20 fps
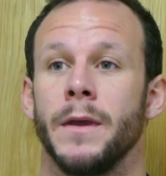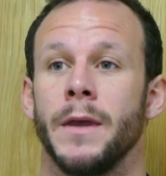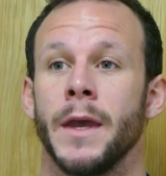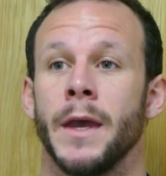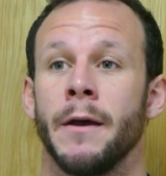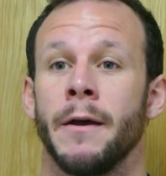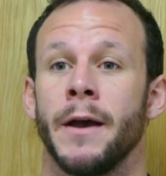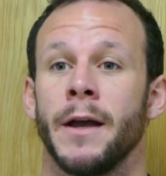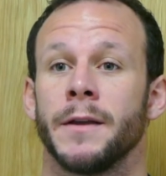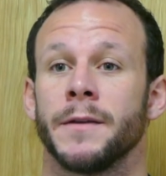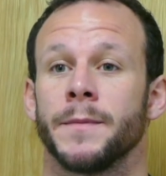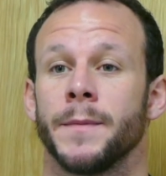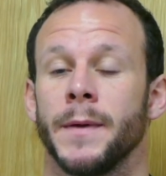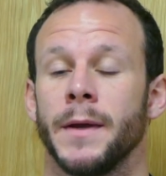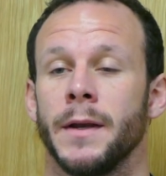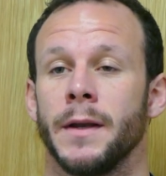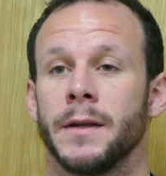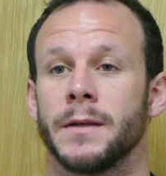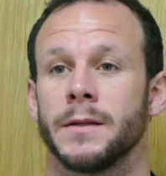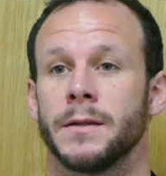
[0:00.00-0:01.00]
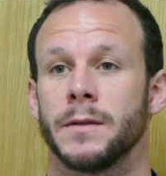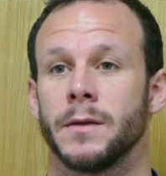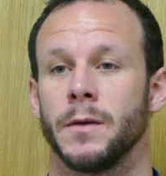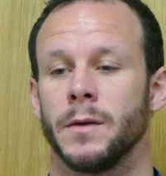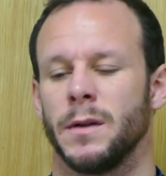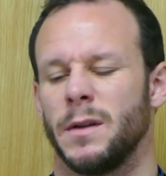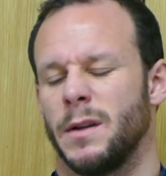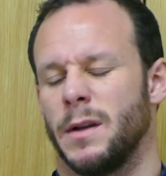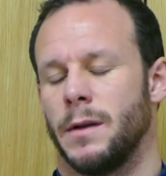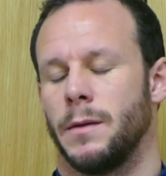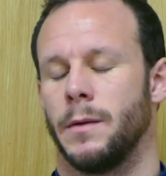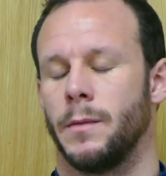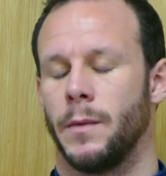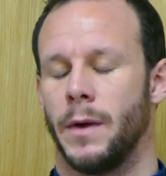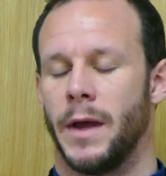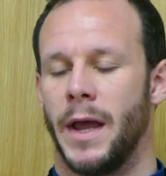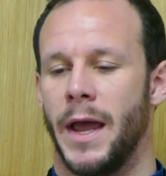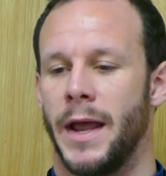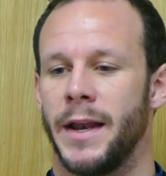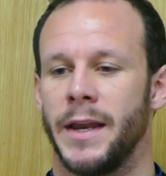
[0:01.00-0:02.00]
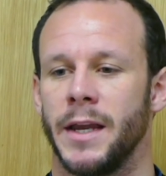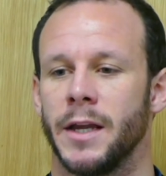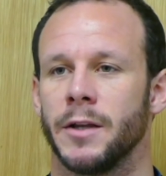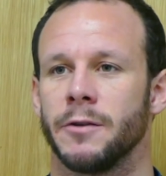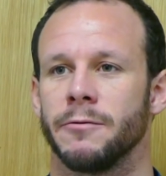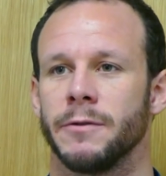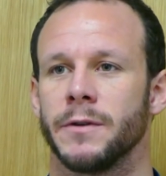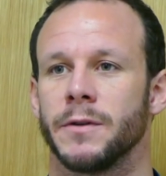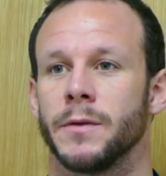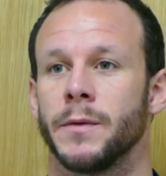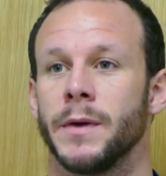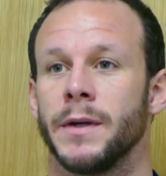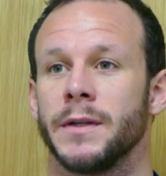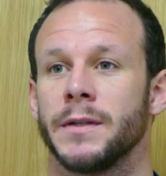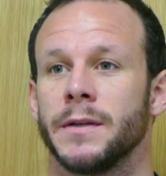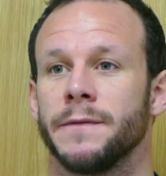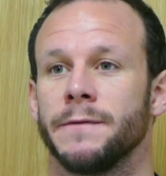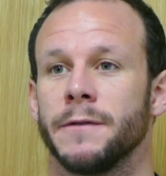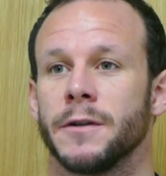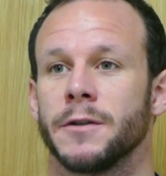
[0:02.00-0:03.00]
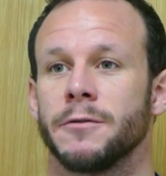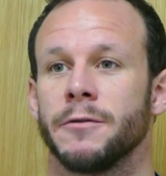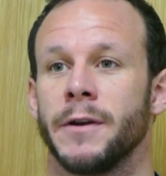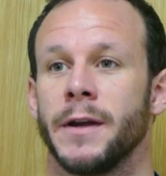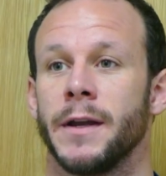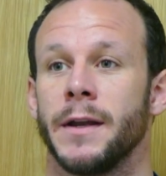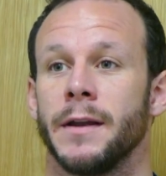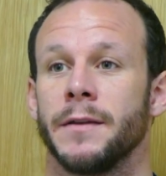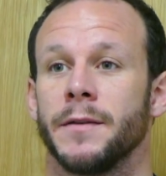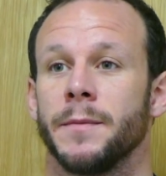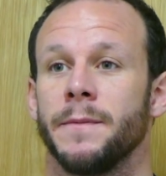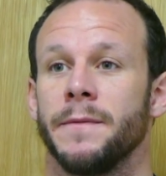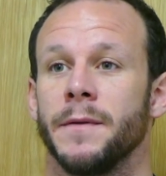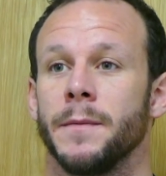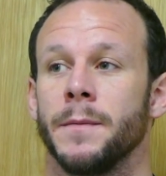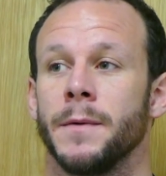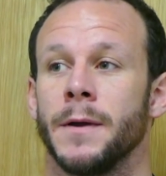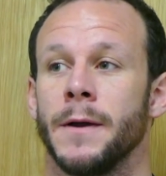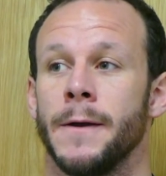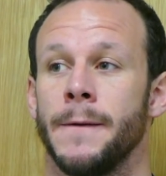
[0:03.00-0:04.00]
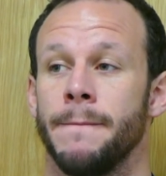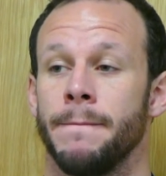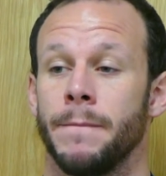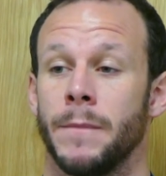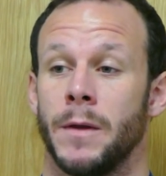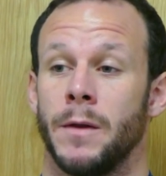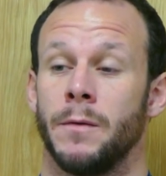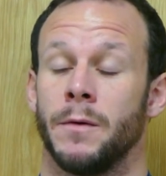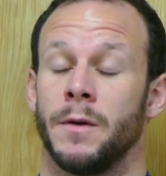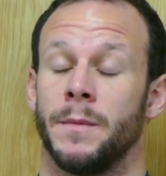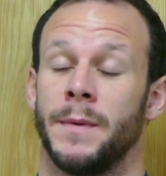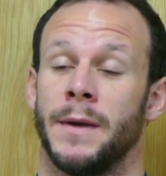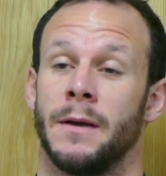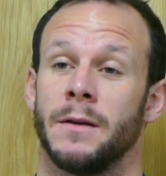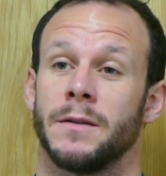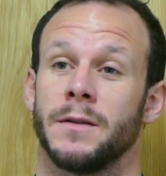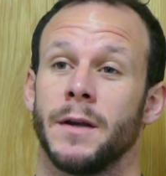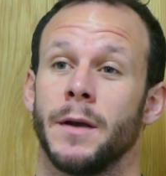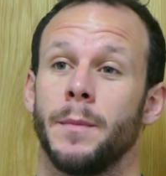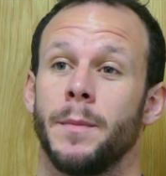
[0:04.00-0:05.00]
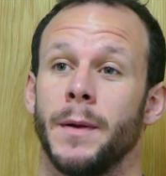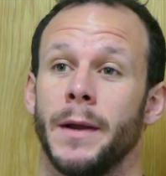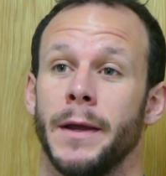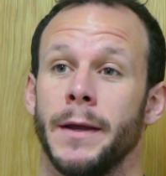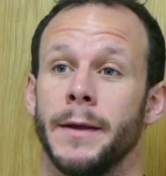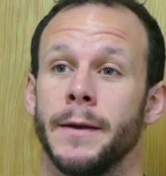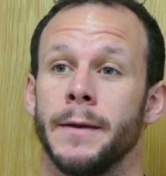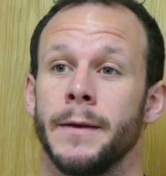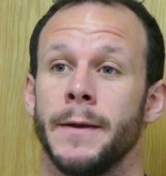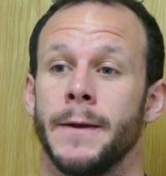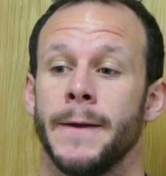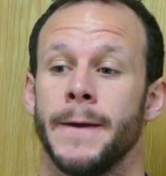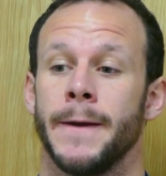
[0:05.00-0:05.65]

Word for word: Yeah, it has been. Any injury is always frustrating as a footballer when to be outside playing,